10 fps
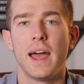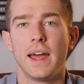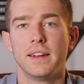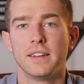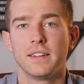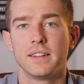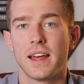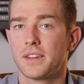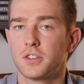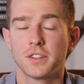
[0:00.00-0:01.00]
And
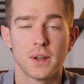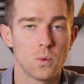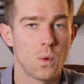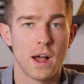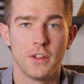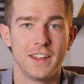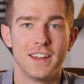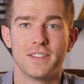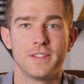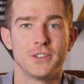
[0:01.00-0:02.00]
that is just a wildly
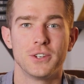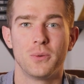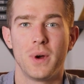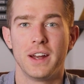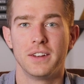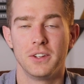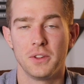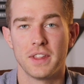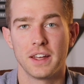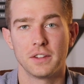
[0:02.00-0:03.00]
inefficient way to do
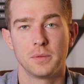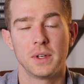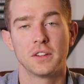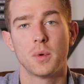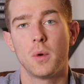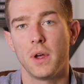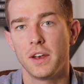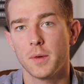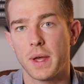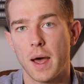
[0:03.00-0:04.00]
things, because what will
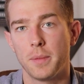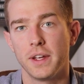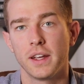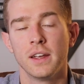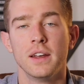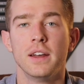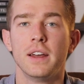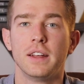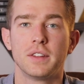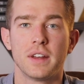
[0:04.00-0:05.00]
end up happening
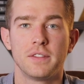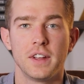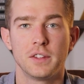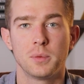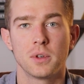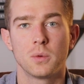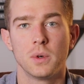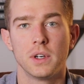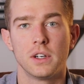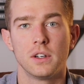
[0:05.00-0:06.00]
is that Facebook
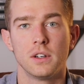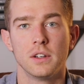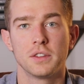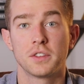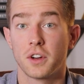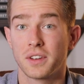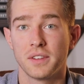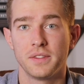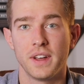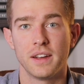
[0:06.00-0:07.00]
will start to
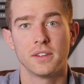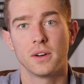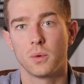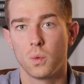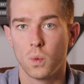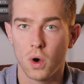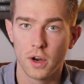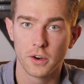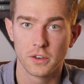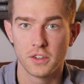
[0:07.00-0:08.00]
favor
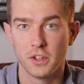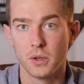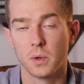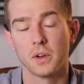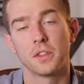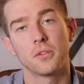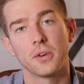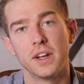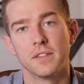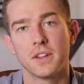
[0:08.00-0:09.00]
1 or 2 or
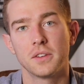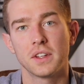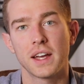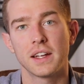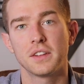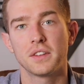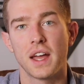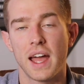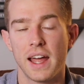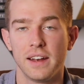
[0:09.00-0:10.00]
3 of those ads,
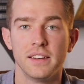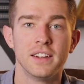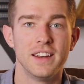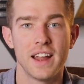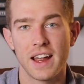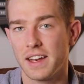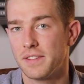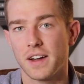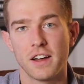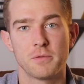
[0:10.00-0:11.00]
and
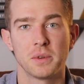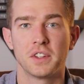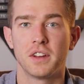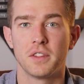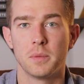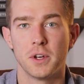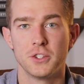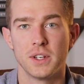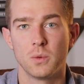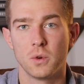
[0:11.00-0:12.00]
95% of the
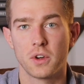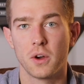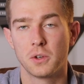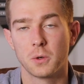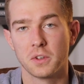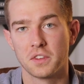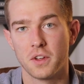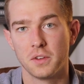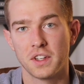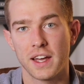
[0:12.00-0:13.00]
budget will go towards
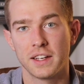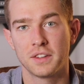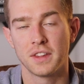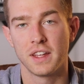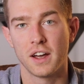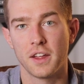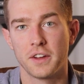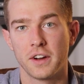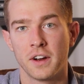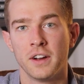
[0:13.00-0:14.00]
those ads, and the
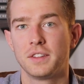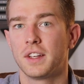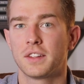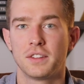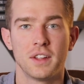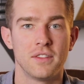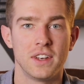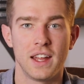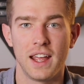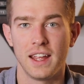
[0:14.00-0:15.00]
other 6,
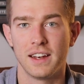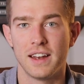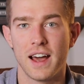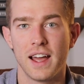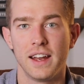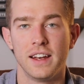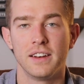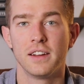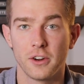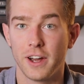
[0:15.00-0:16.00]
7, 8, 9
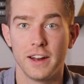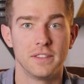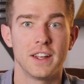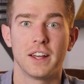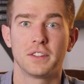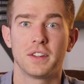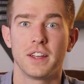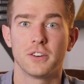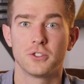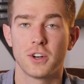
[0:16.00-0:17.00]
creative tests that
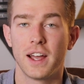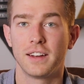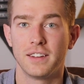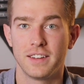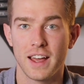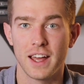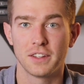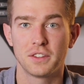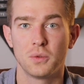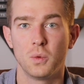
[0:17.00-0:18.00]
you're trying to
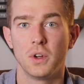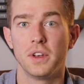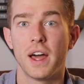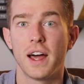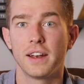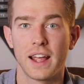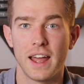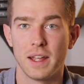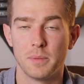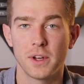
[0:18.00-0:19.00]
test will not get
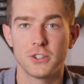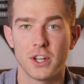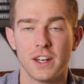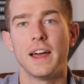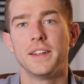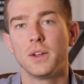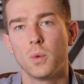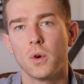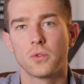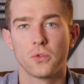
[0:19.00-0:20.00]
any budget, and then you
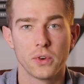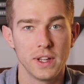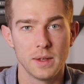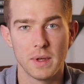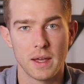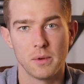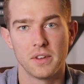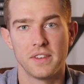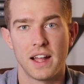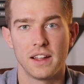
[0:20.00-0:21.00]
won't really be able to
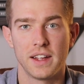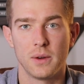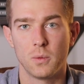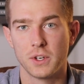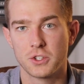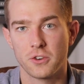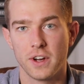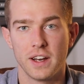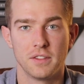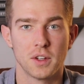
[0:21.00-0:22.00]
validate which
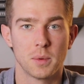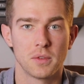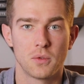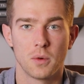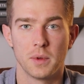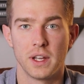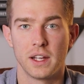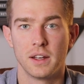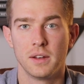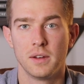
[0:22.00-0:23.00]
creatives are performing